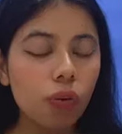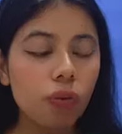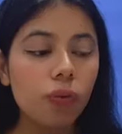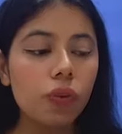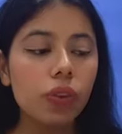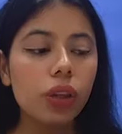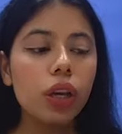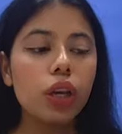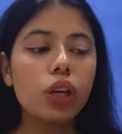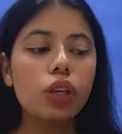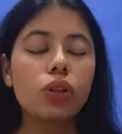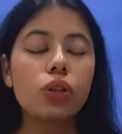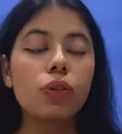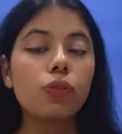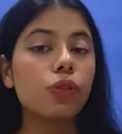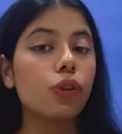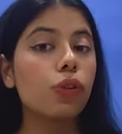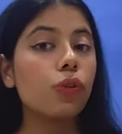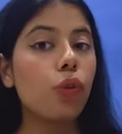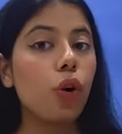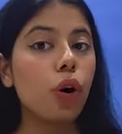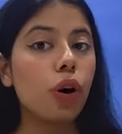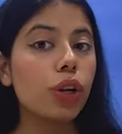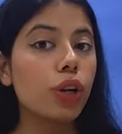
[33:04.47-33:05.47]
off. So
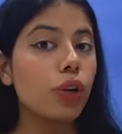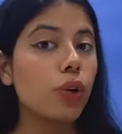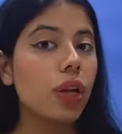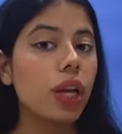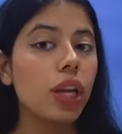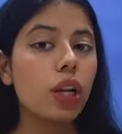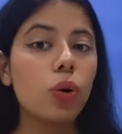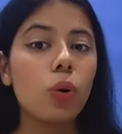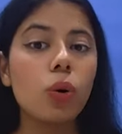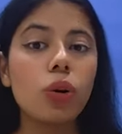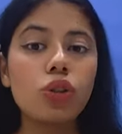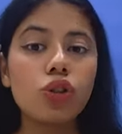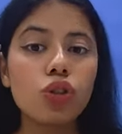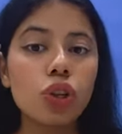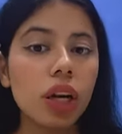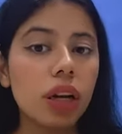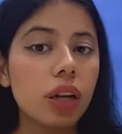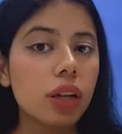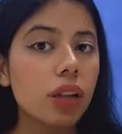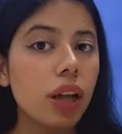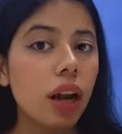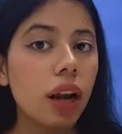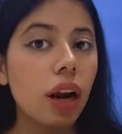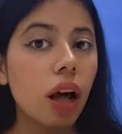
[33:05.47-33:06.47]
if you want, you can go
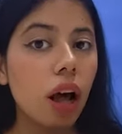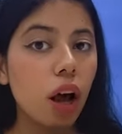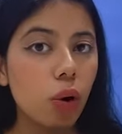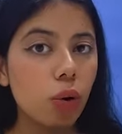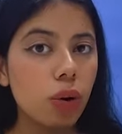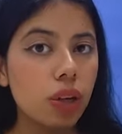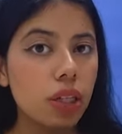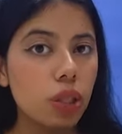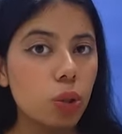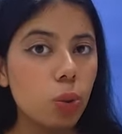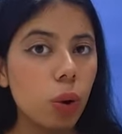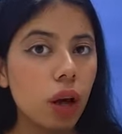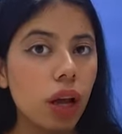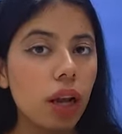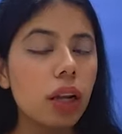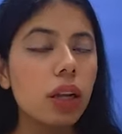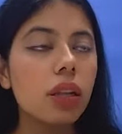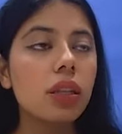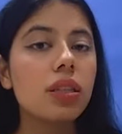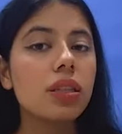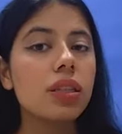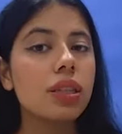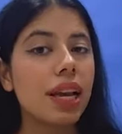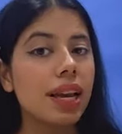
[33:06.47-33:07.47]
check that out as
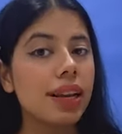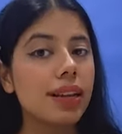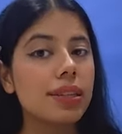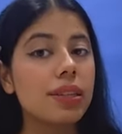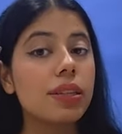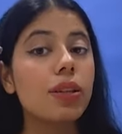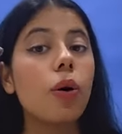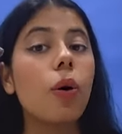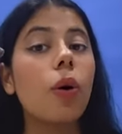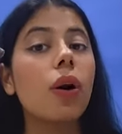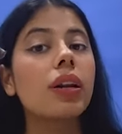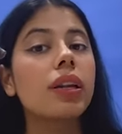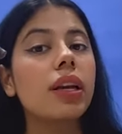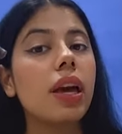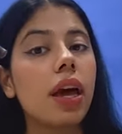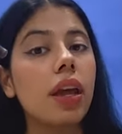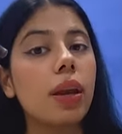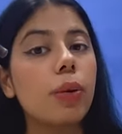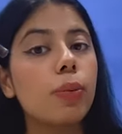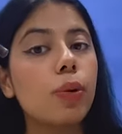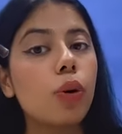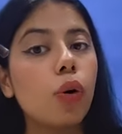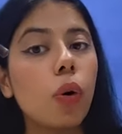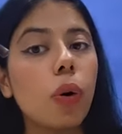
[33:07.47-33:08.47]
well. The sale is called
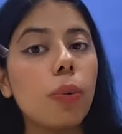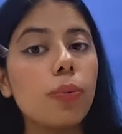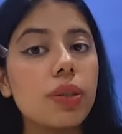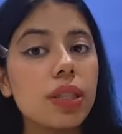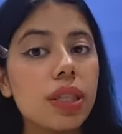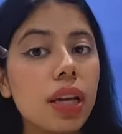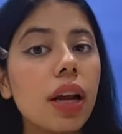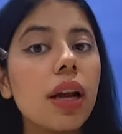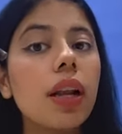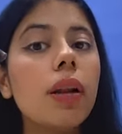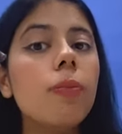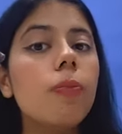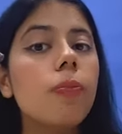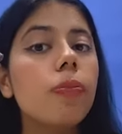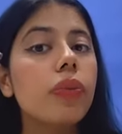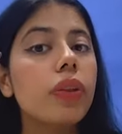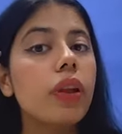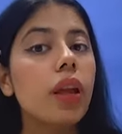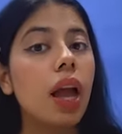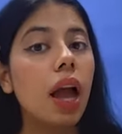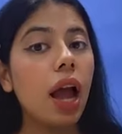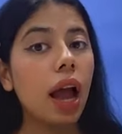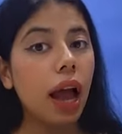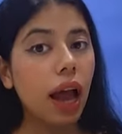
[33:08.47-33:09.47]
Get a Blow Up Sale,
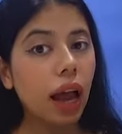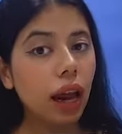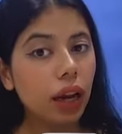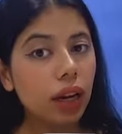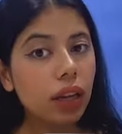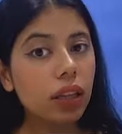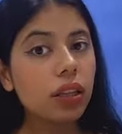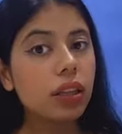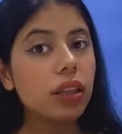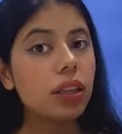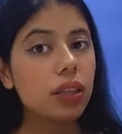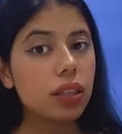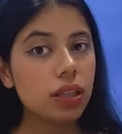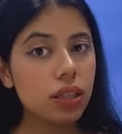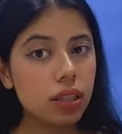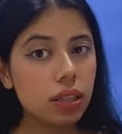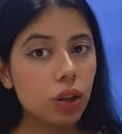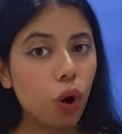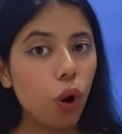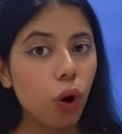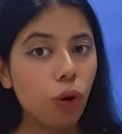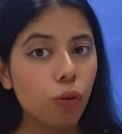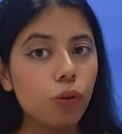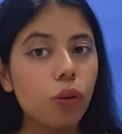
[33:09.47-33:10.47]
and
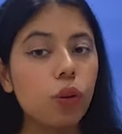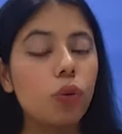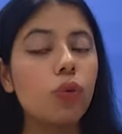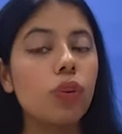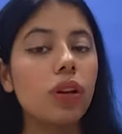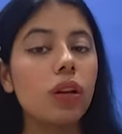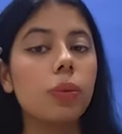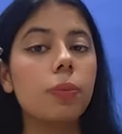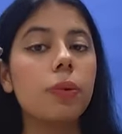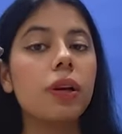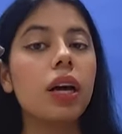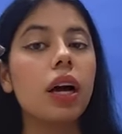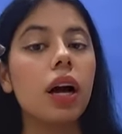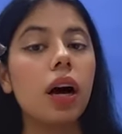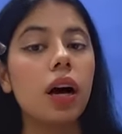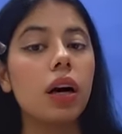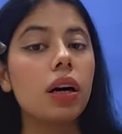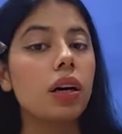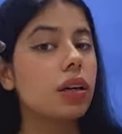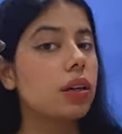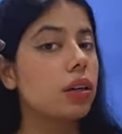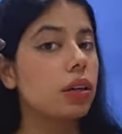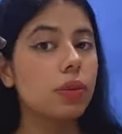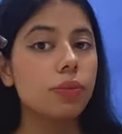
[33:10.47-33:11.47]
this offer will be
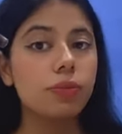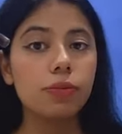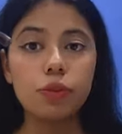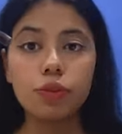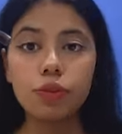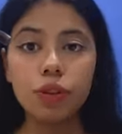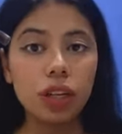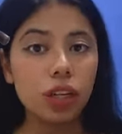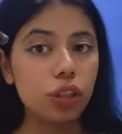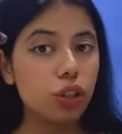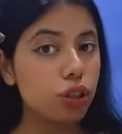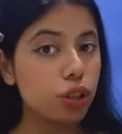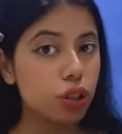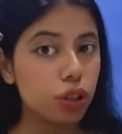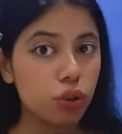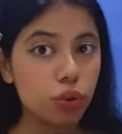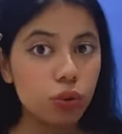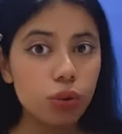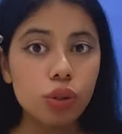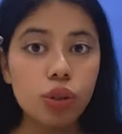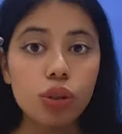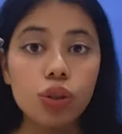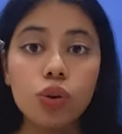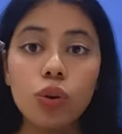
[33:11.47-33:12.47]

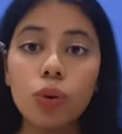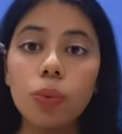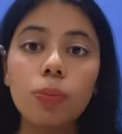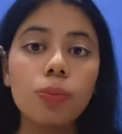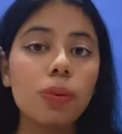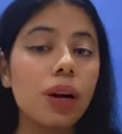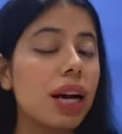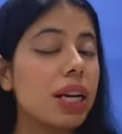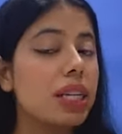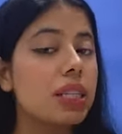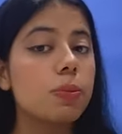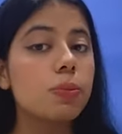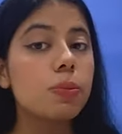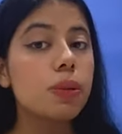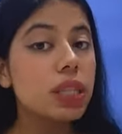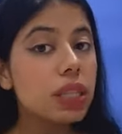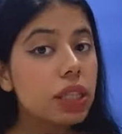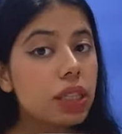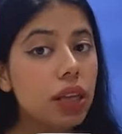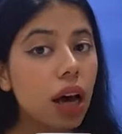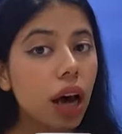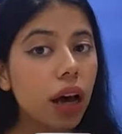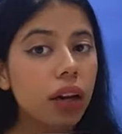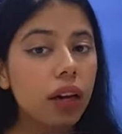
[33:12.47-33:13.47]
finished soon. So guys,
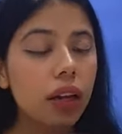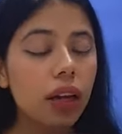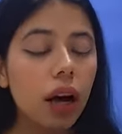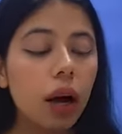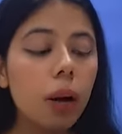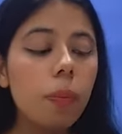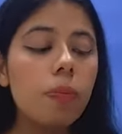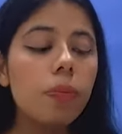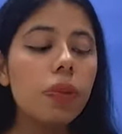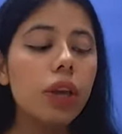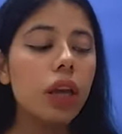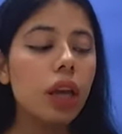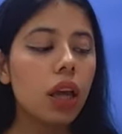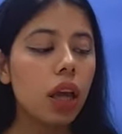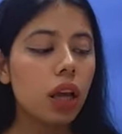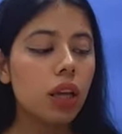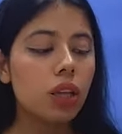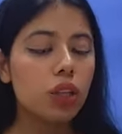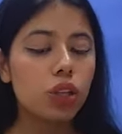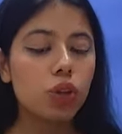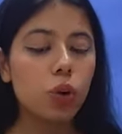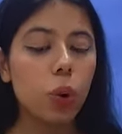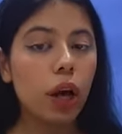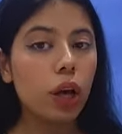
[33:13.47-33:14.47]
please hurry up.
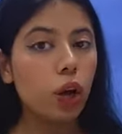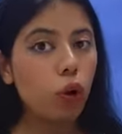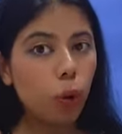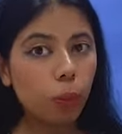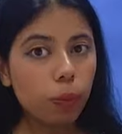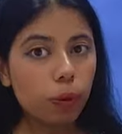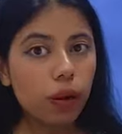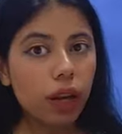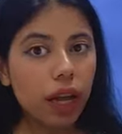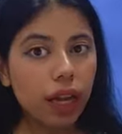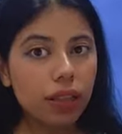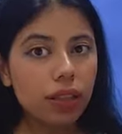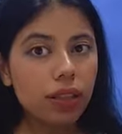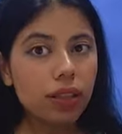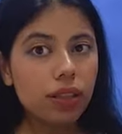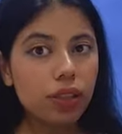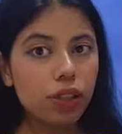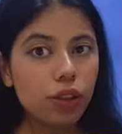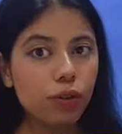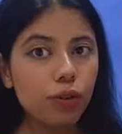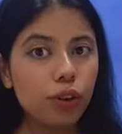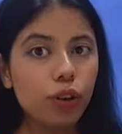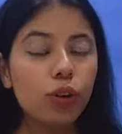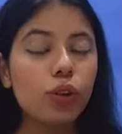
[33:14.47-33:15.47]
So I hope you like
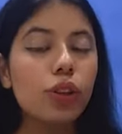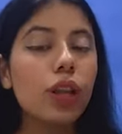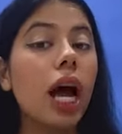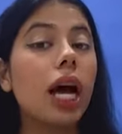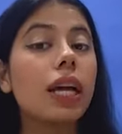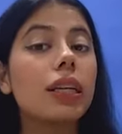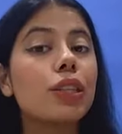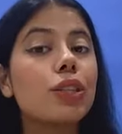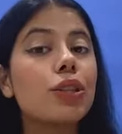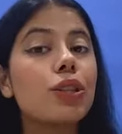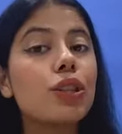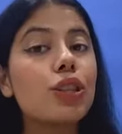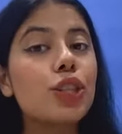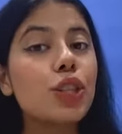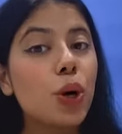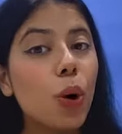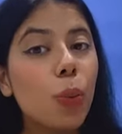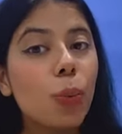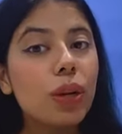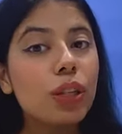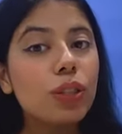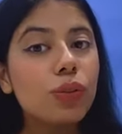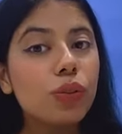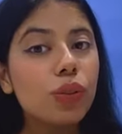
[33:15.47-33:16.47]
this review. Thank you
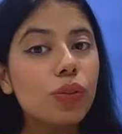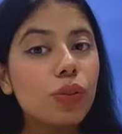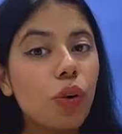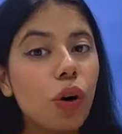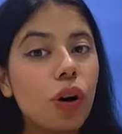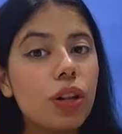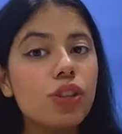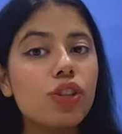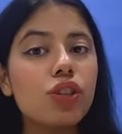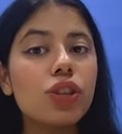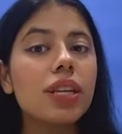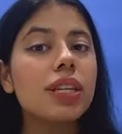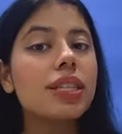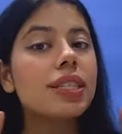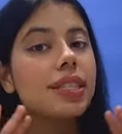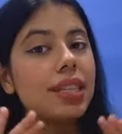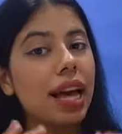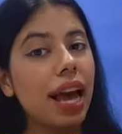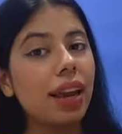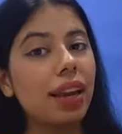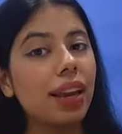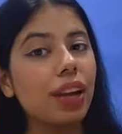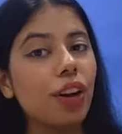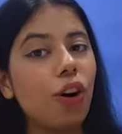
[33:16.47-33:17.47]
so much for watching.
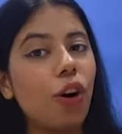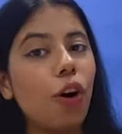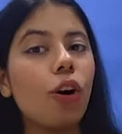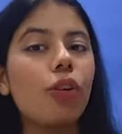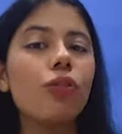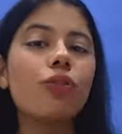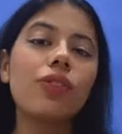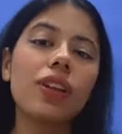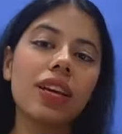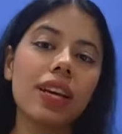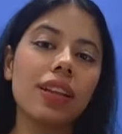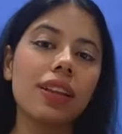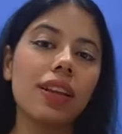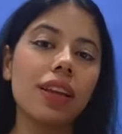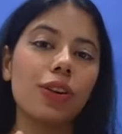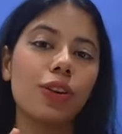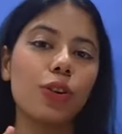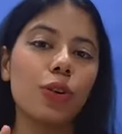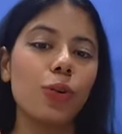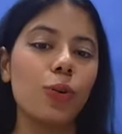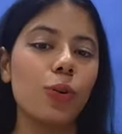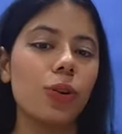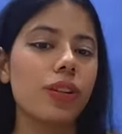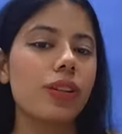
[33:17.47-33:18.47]
Signing off,
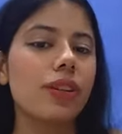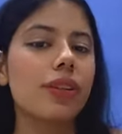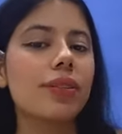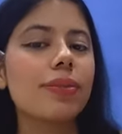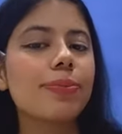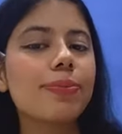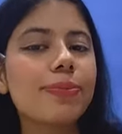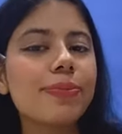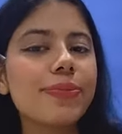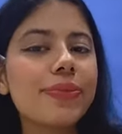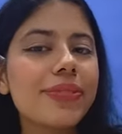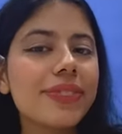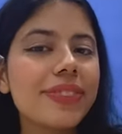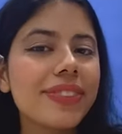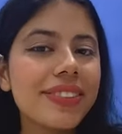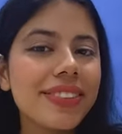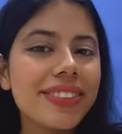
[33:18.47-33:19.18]
Nikita Grover.